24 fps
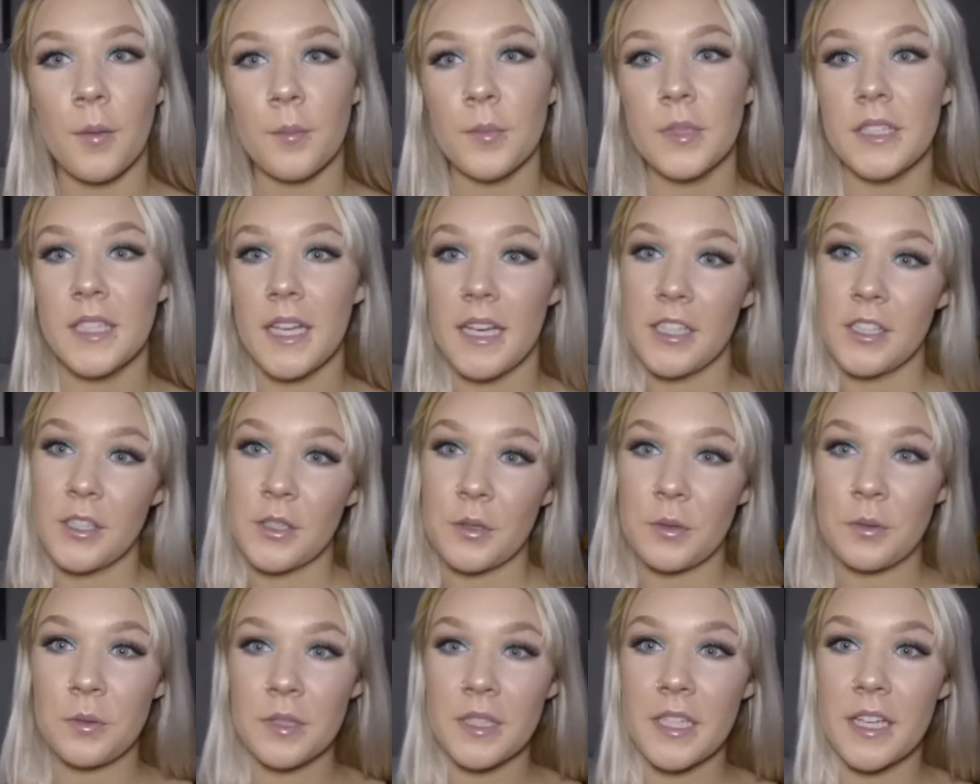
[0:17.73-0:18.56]
stay
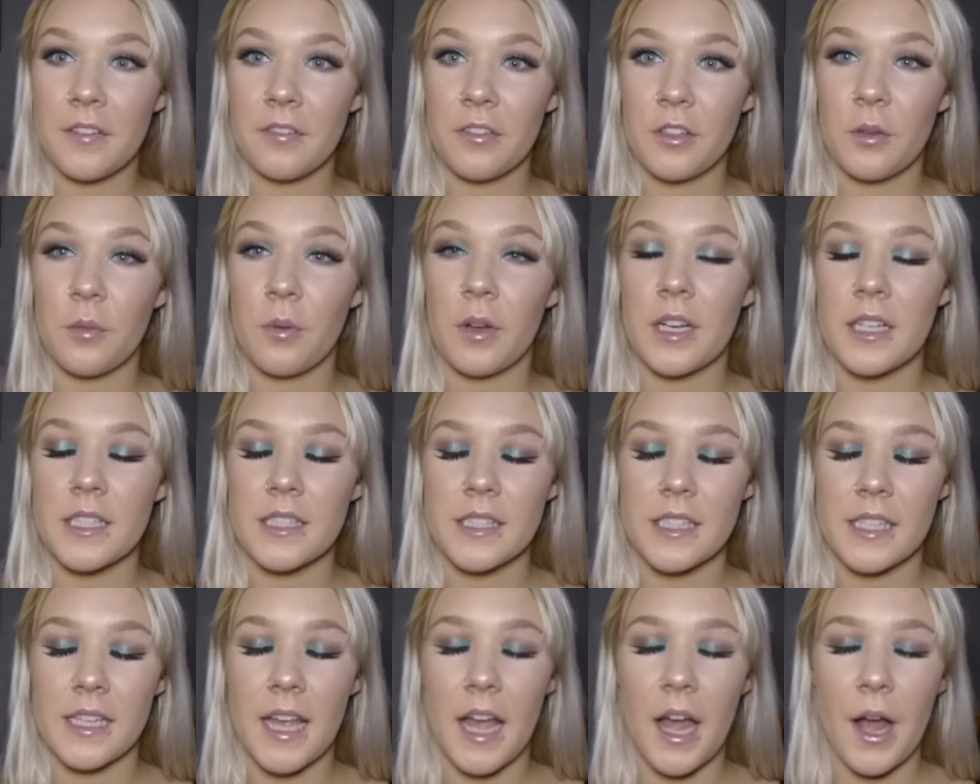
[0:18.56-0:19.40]
tuned if you want to
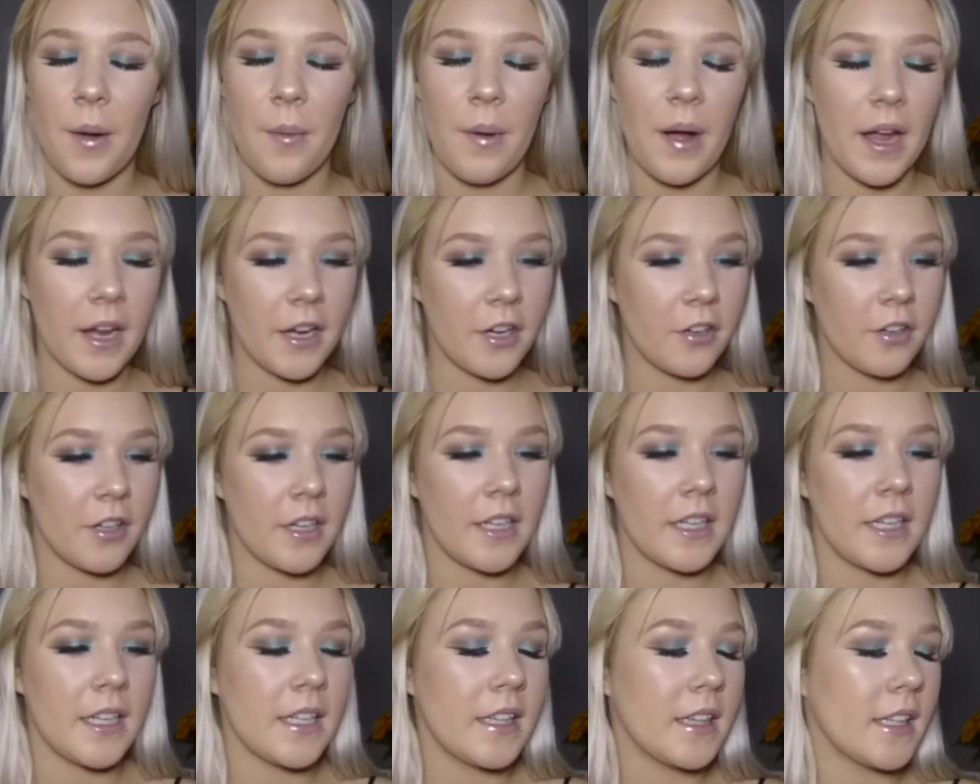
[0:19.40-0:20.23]
see how I
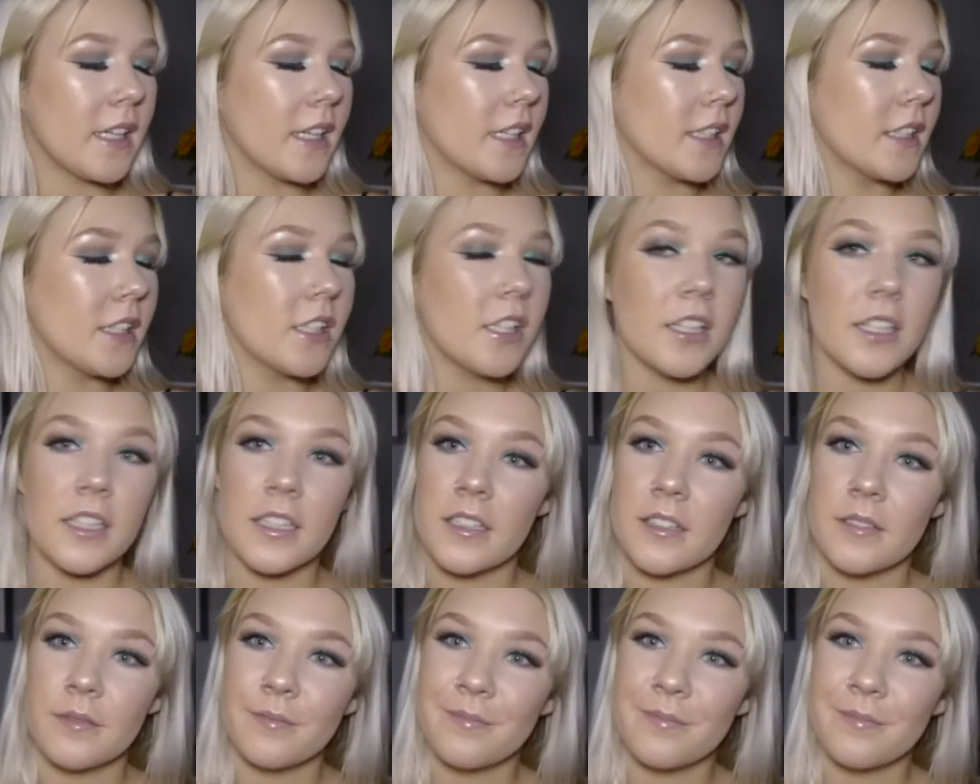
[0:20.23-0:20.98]
created this look.